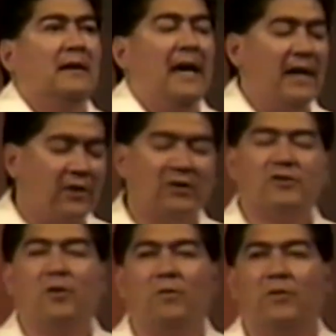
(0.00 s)
Eight
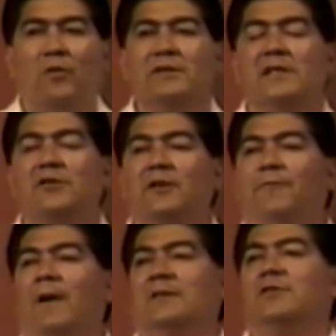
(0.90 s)
years old, goes into the
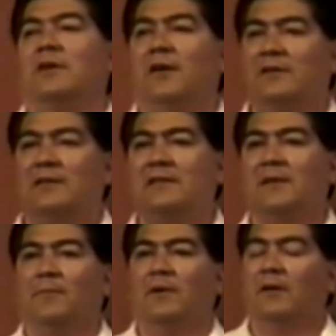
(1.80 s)
foster care
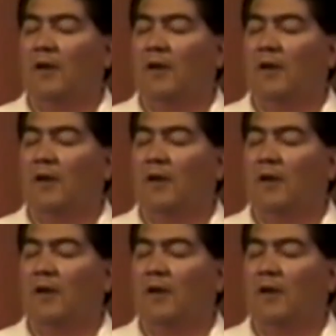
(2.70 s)
system